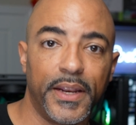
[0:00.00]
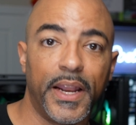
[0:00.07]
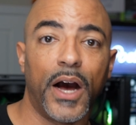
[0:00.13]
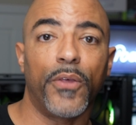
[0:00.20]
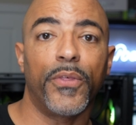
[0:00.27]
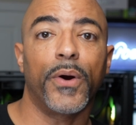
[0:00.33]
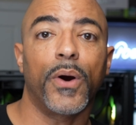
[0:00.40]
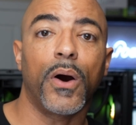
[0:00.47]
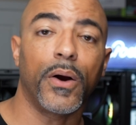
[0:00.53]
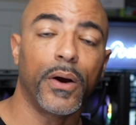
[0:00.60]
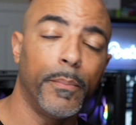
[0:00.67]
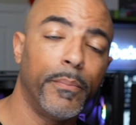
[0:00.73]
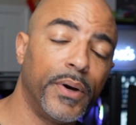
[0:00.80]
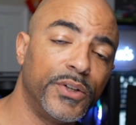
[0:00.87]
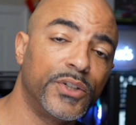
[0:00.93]
Now there are
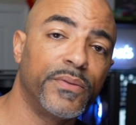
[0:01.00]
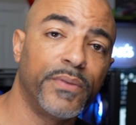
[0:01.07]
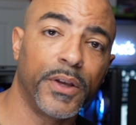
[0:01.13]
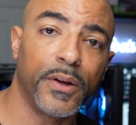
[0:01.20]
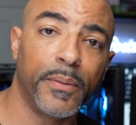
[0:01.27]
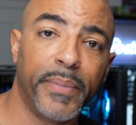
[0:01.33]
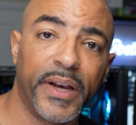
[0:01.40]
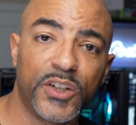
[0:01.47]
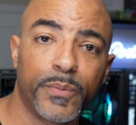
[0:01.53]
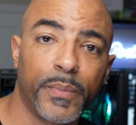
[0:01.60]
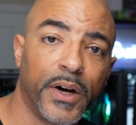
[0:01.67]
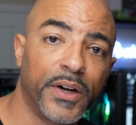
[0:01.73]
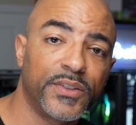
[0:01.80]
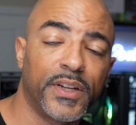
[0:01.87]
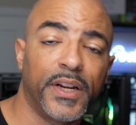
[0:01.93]
a bunch of other
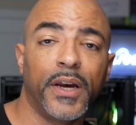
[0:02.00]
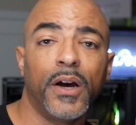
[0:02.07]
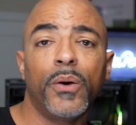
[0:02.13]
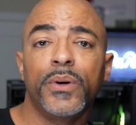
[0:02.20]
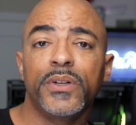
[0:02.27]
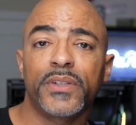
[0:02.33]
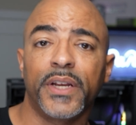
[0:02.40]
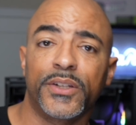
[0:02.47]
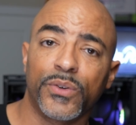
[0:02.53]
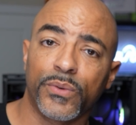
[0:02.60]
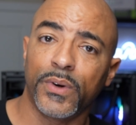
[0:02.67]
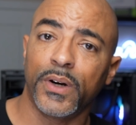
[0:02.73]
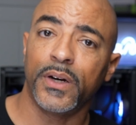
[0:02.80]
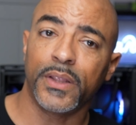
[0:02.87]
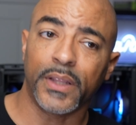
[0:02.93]
benchmarks that I always like to
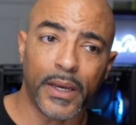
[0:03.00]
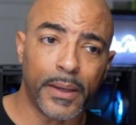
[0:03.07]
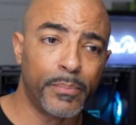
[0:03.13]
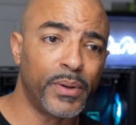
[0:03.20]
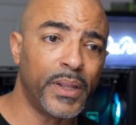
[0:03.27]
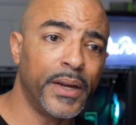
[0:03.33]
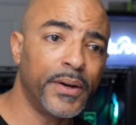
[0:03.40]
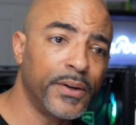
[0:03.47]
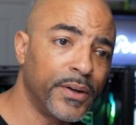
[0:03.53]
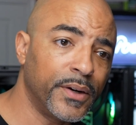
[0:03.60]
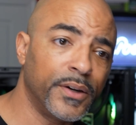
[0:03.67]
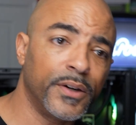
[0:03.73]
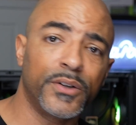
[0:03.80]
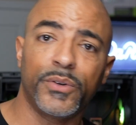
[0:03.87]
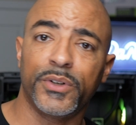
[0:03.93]
run like
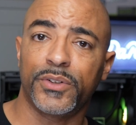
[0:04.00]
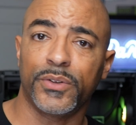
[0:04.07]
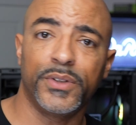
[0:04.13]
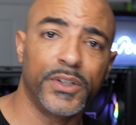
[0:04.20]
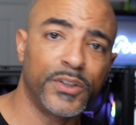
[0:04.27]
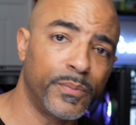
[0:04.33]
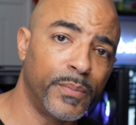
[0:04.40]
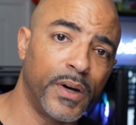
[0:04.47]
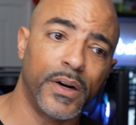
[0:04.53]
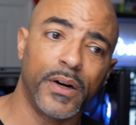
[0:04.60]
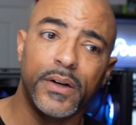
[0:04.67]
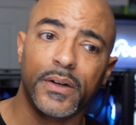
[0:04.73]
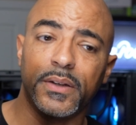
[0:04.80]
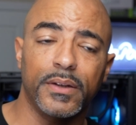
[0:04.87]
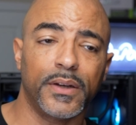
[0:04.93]
Blender, Crystal
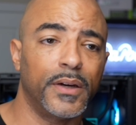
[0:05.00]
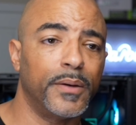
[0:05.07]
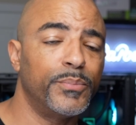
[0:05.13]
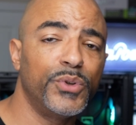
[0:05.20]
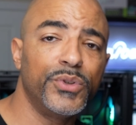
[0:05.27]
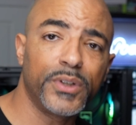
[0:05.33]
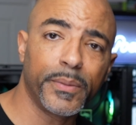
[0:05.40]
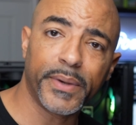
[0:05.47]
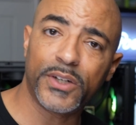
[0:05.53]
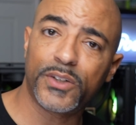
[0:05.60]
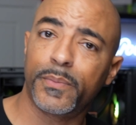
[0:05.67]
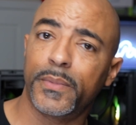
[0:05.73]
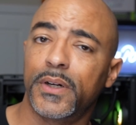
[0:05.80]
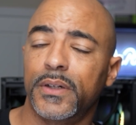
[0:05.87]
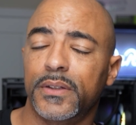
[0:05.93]
DiskMark, uh, Puget
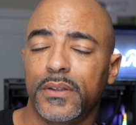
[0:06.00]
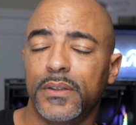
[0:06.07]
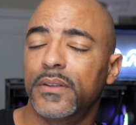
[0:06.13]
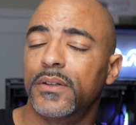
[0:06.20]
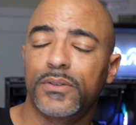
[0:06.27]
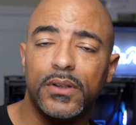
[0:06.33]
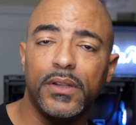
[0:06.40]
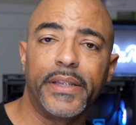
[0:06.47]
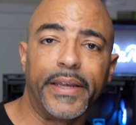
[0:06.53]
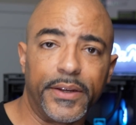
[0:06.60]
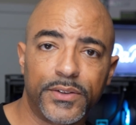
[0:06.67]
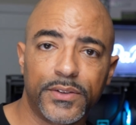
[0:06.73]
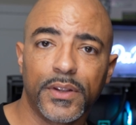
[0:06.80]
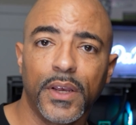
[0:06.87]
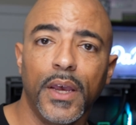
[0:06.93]
Benchmark, there's a
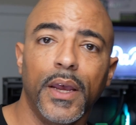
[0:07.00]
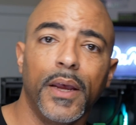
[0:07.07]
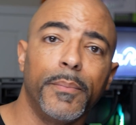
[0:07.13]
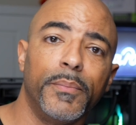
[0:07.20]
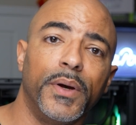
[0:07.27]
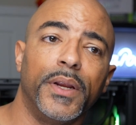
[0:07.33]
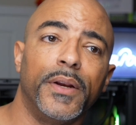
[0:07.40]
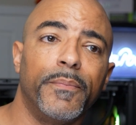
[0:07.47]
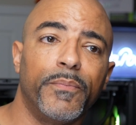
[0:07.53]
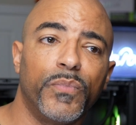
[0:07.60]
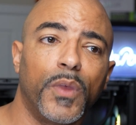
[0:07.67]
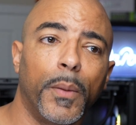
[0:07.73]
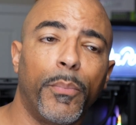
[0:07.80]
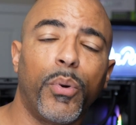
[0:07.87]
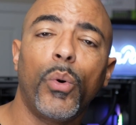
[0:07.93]
list. But
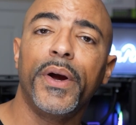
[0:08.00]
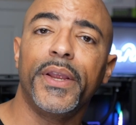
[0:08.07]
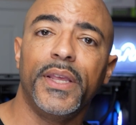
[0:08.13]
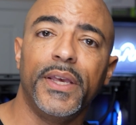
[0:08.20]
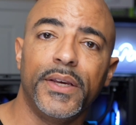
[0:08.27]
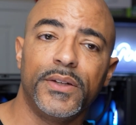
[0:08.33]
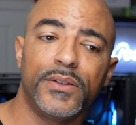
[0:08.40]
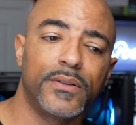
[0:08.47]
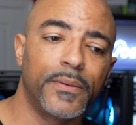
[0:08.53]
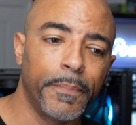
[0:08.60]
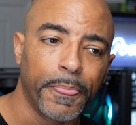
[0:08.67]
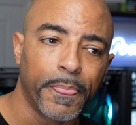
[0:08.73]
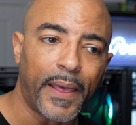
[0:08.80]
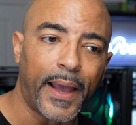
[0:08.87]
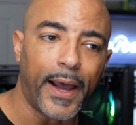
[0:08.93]
the point is,
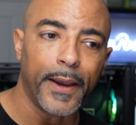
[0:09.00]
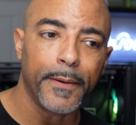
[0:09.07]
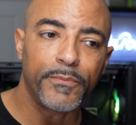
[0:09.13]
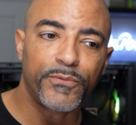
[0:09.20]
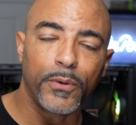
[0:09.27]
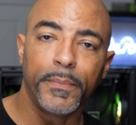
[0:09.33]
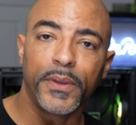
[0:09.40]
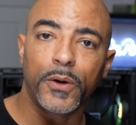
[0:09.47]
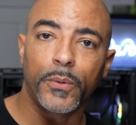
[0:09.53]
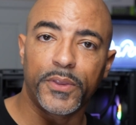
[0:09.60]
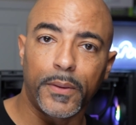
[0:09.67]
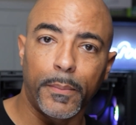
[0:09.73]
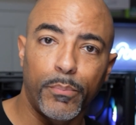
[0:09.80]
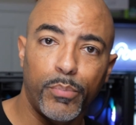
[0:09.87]
I'm familiar with the